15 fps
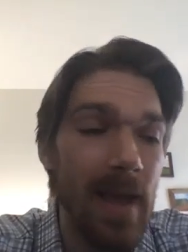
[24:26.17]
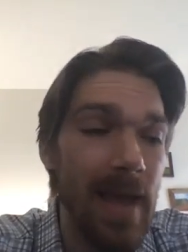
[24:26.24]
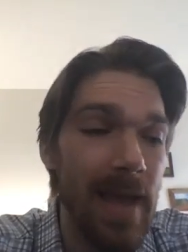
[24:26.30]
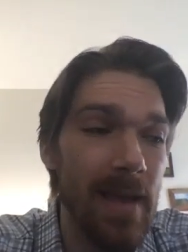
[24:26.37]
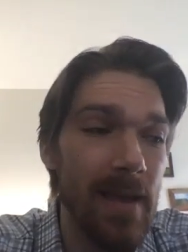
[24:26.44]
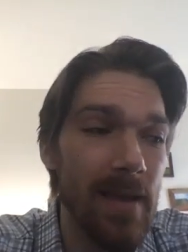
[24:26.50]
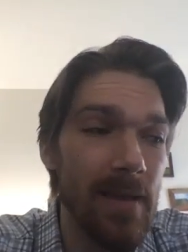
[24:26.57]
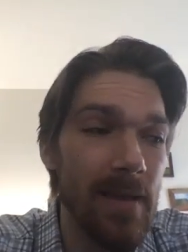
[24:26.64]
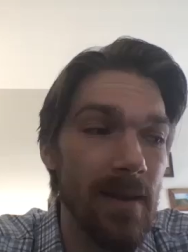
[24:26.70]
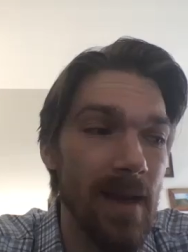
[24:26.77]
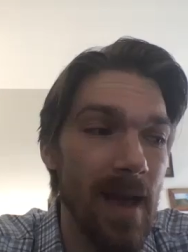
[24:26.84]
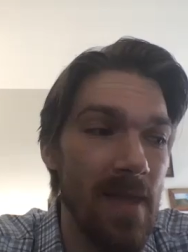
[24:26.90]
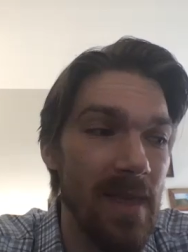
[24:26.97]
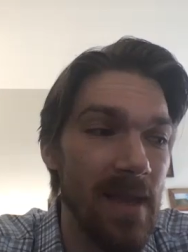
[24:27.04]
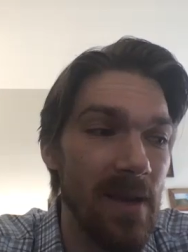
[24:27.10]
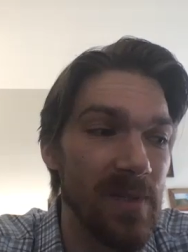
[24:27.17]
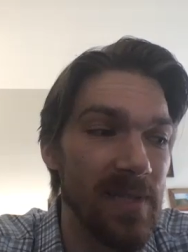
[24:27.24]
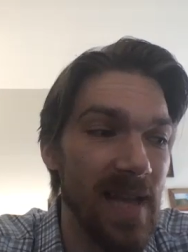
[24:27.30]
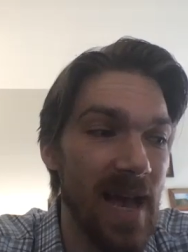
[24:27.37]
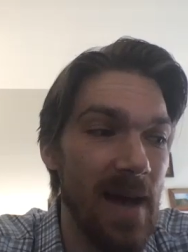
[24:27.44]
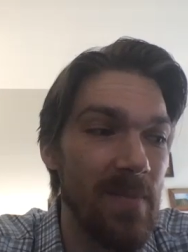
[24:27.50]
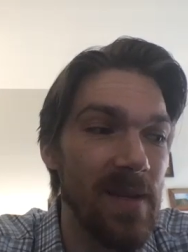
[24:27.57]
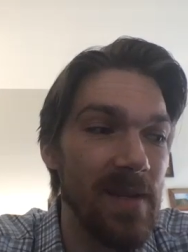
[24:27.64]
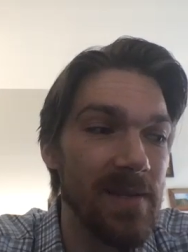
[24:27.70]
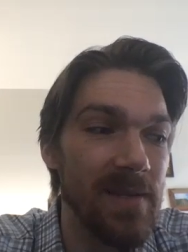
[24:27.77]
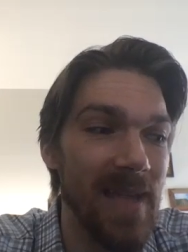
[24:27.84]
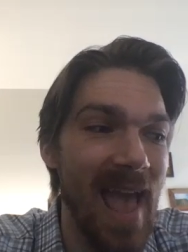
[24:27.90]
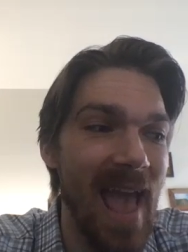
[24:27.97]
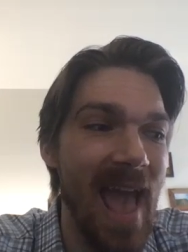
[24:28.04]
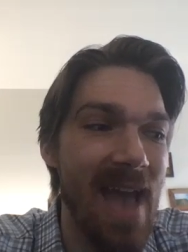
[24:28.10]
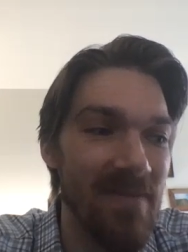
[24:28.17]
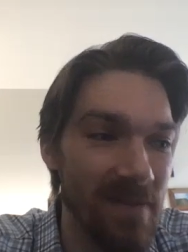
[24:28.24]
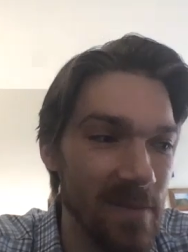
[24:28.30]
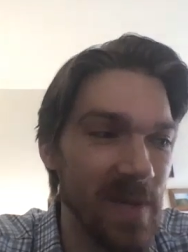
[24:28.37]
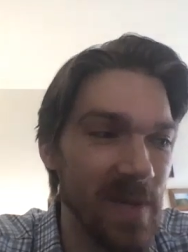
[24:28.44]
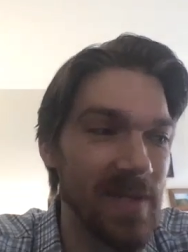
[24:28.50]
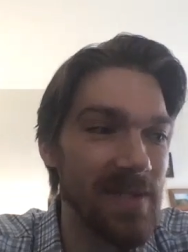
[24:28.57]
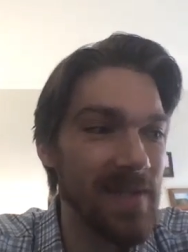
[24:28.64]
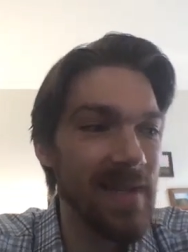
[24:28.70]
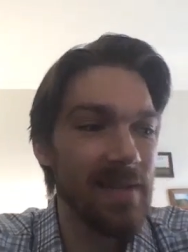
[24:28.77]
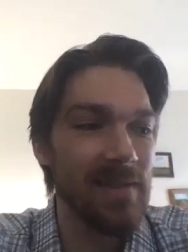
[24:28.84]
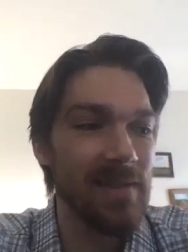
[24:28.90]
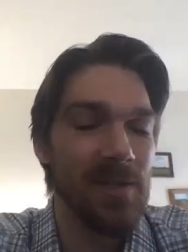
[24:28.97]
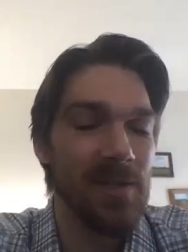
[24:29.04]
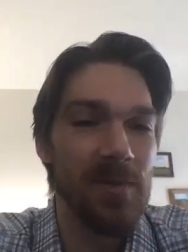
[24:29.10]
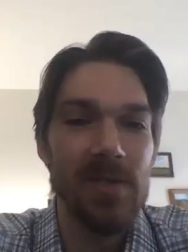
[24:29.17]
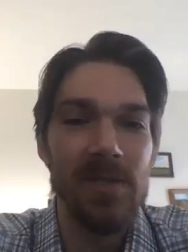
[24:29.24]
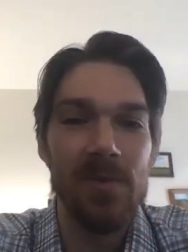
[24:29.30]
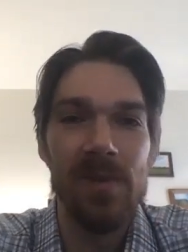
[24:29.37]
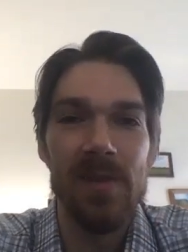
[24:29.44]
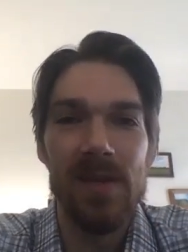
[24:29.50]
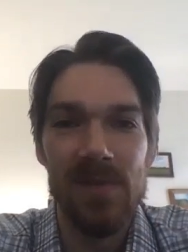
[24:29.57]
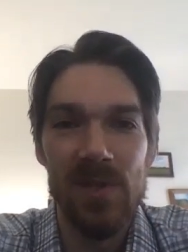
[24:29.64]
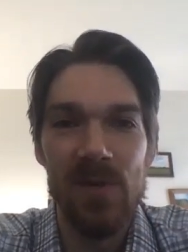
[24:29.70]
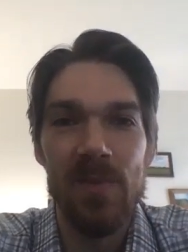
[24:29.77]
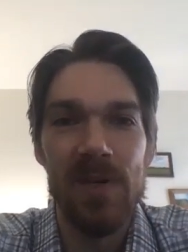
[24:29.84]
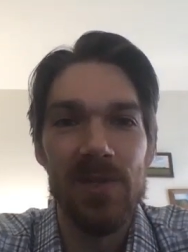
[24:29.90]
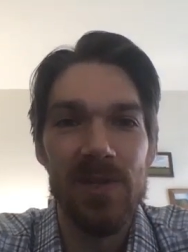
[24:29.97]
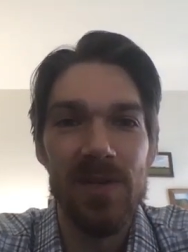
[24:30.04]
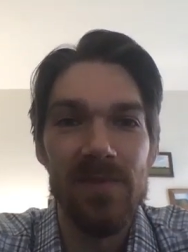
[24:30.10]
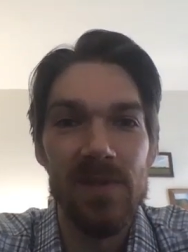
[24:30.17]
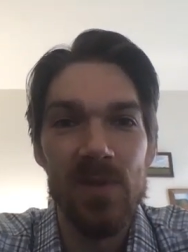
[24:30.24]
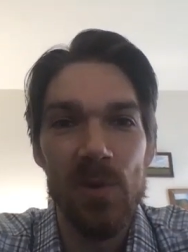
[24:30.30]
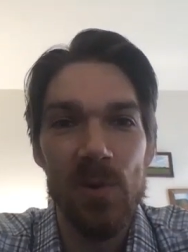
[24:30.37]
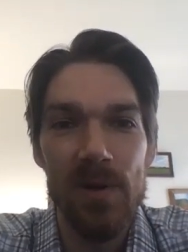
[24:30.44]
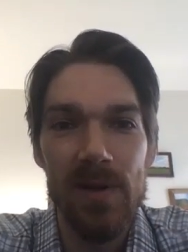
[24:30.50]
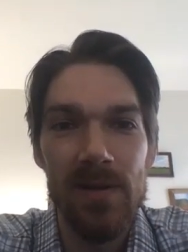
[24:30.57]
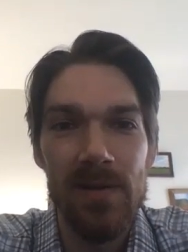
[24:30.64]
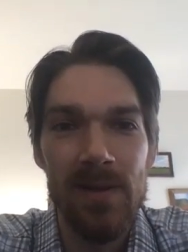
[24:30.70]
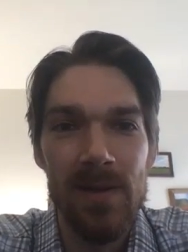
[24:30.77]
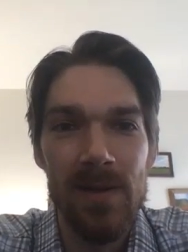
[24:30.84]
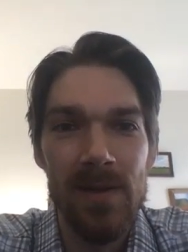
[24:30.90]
And I think what's happening is everybody's in that situation where they have too much inventory.